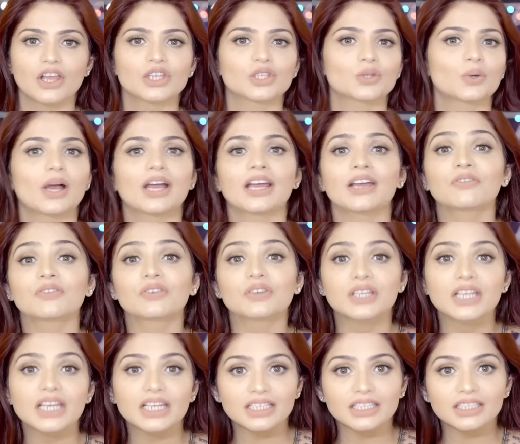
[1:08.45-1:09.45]
So I have
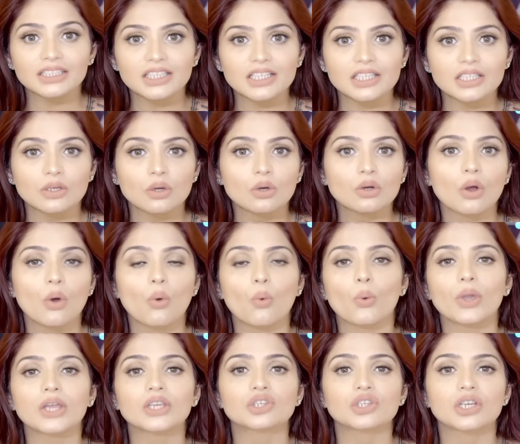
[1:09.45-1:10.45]
created this look
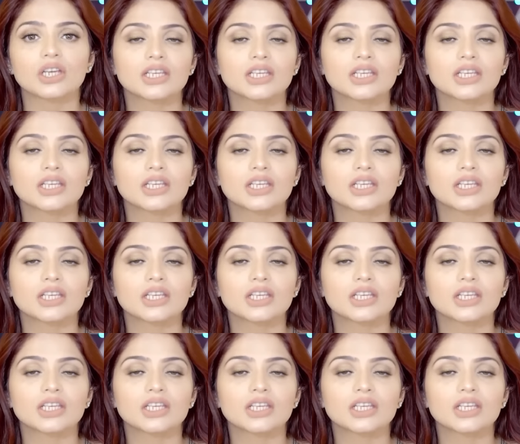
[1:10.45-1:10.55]
which